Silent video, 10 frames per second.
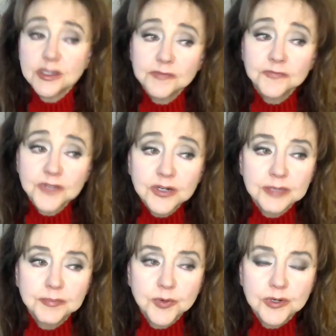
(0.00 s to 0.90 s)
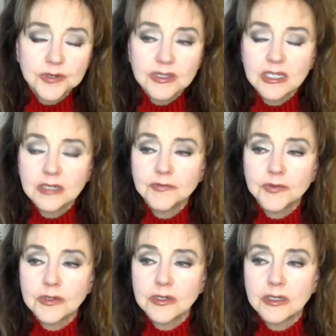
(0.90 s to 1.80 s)
a very important thing
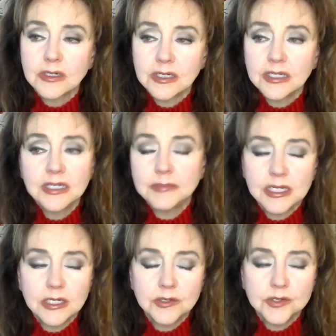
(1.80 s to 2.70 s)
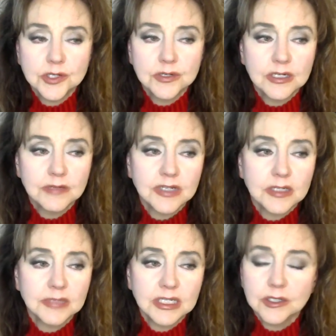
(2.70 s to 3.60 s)
for anybody who's doing
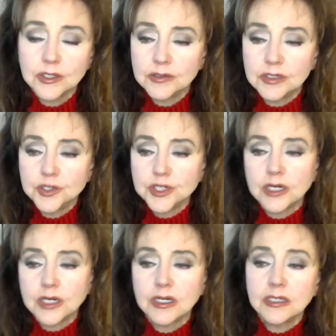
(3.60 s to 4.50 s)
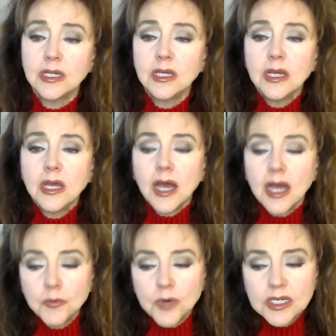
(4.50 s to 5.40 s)
development in code to check on.
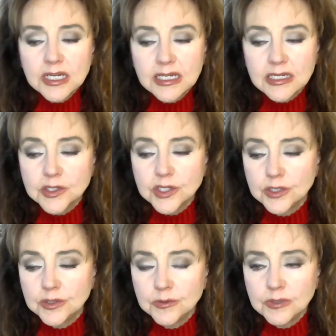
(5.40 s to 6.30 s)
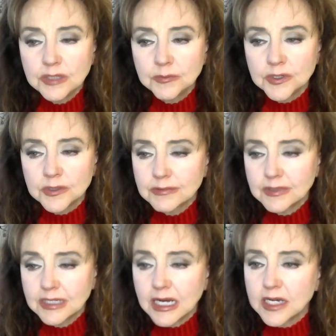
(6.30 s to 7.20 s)
I want to get to
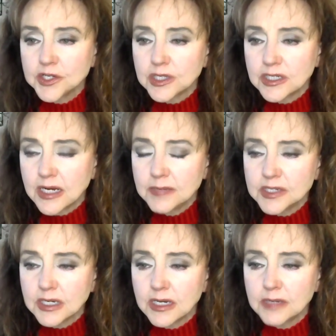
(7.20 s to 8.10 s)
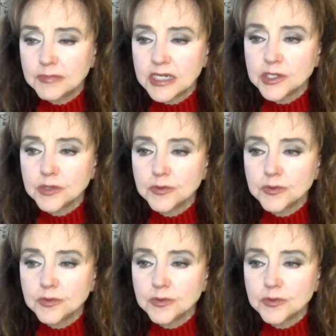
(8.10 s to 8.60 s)
gosh, the time has gone by so